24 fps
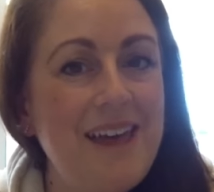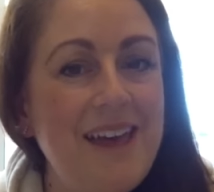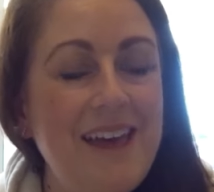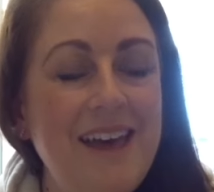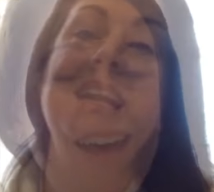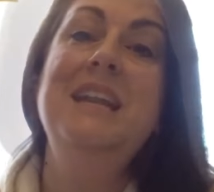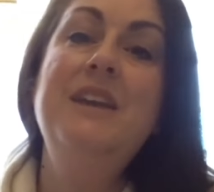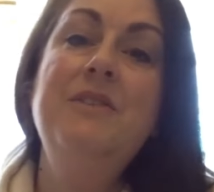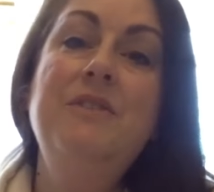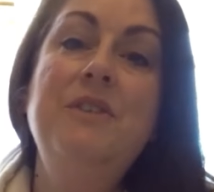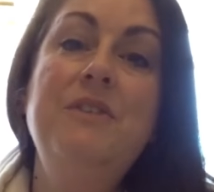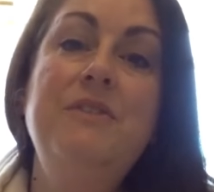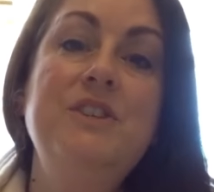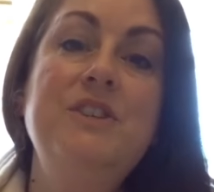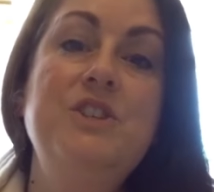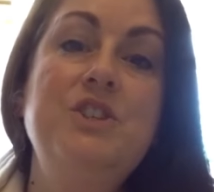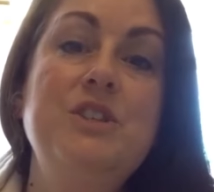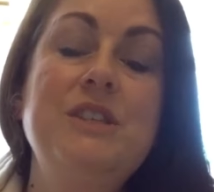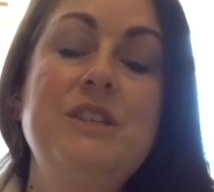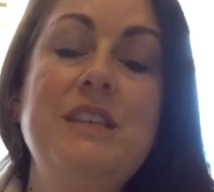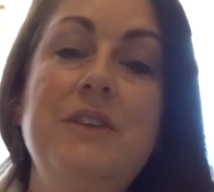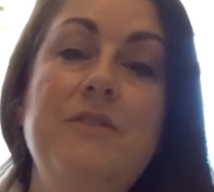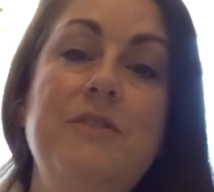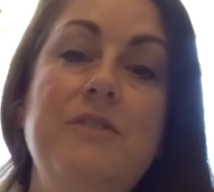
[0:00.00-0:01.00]
and even if it's
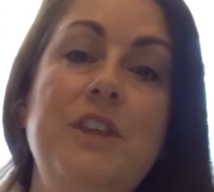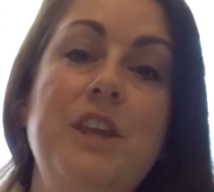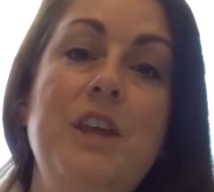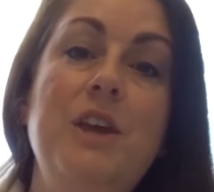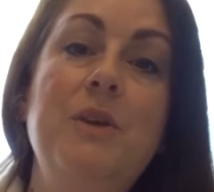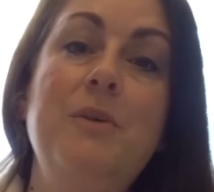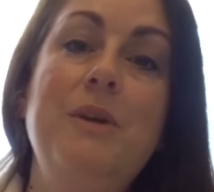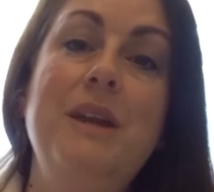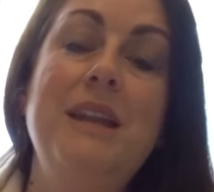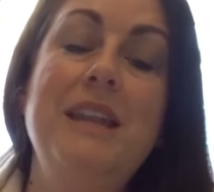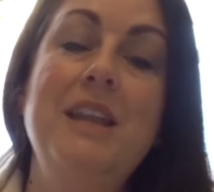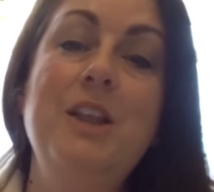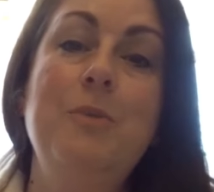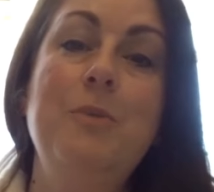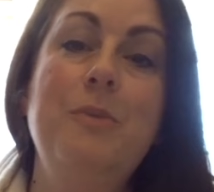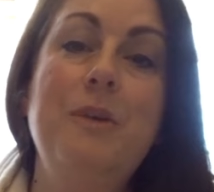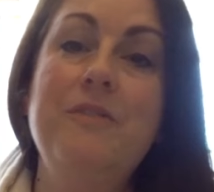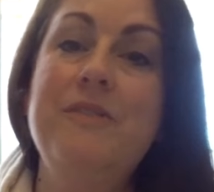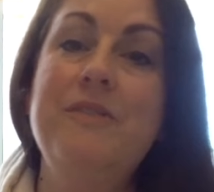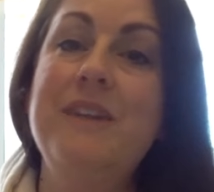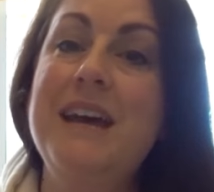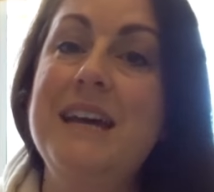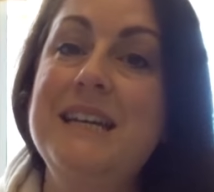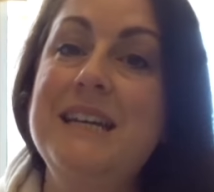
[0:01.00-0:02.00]
just giving you a little bit
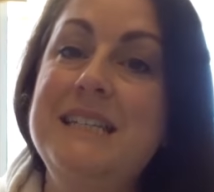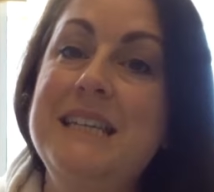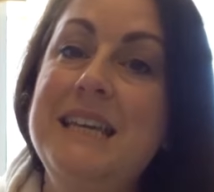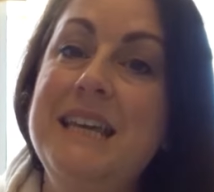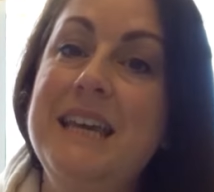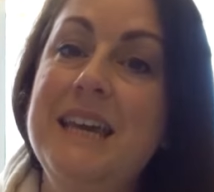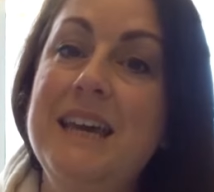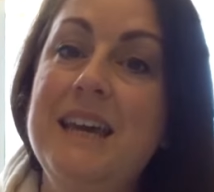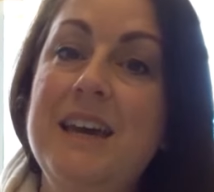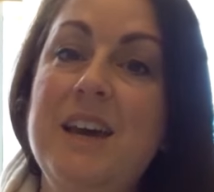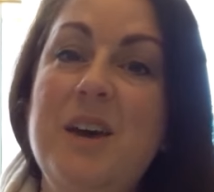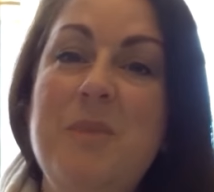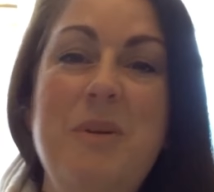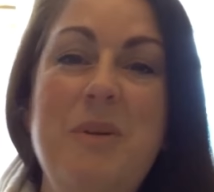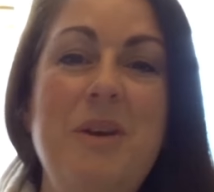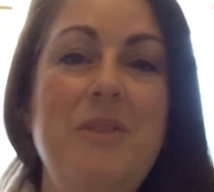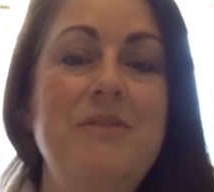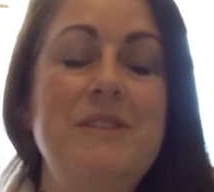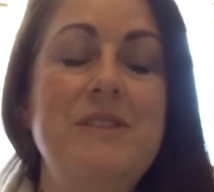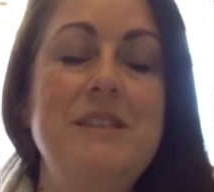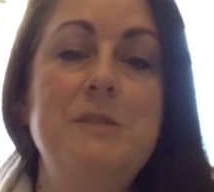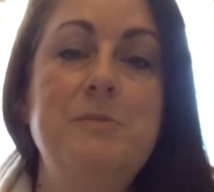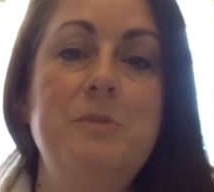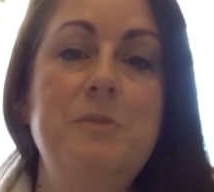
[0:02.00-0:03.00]
of an idea, a bit of
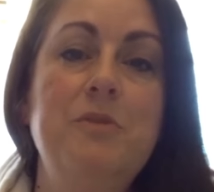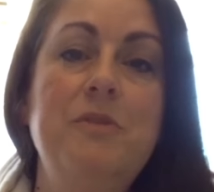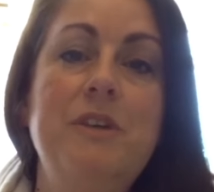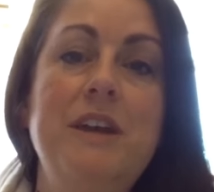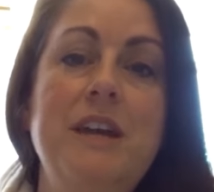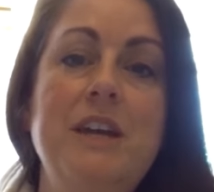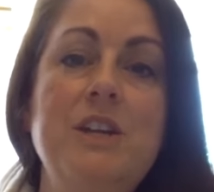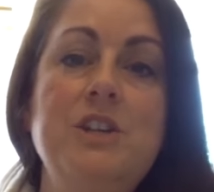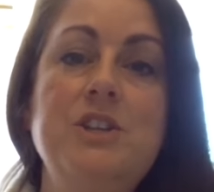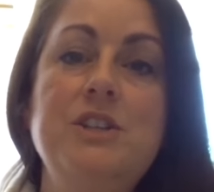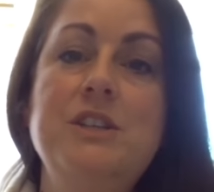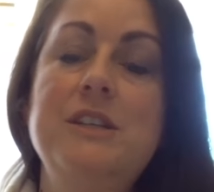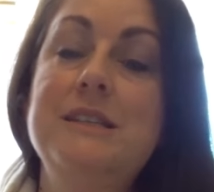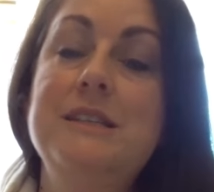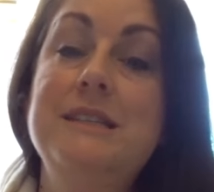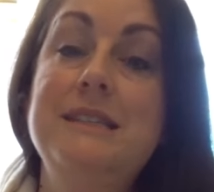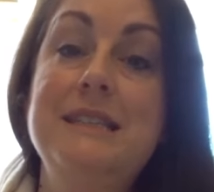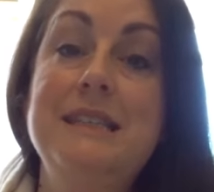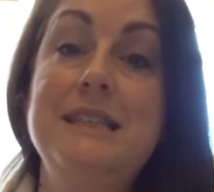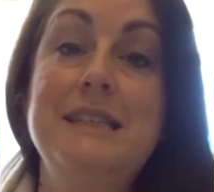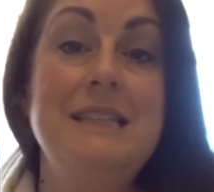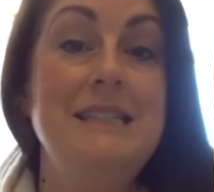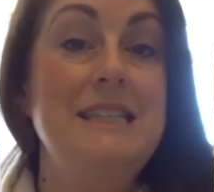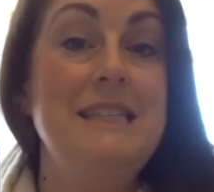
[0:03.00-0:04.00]
inspiration as
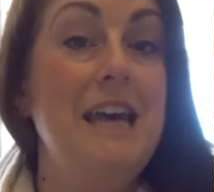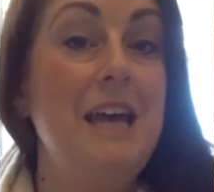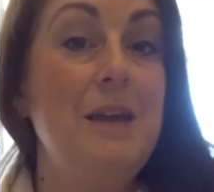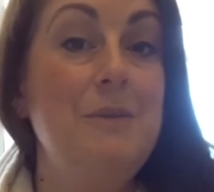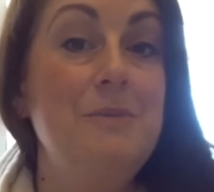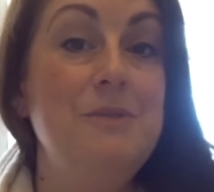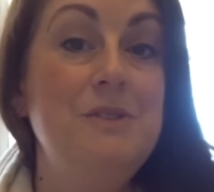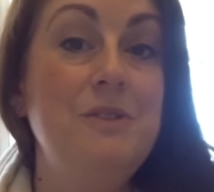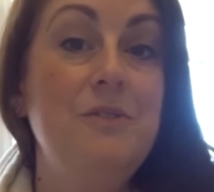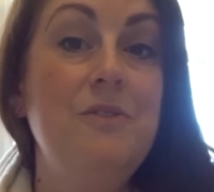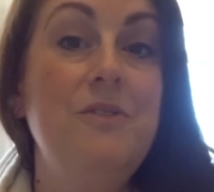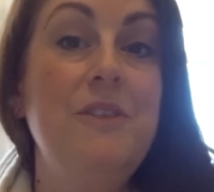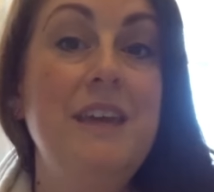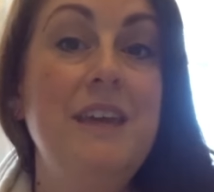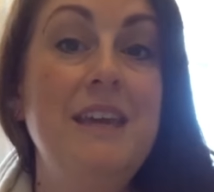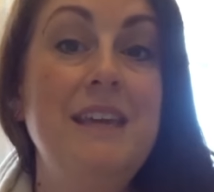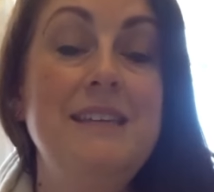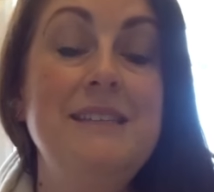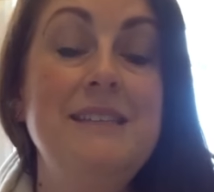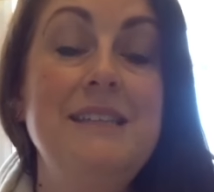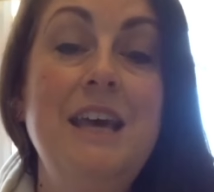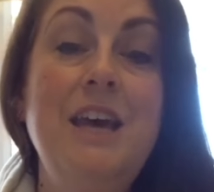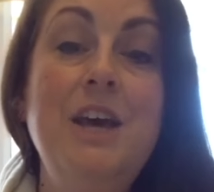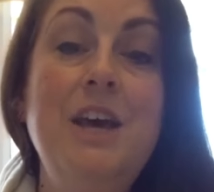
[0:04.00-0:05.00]
to the types of
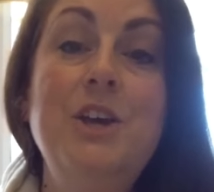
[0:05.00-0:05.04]
things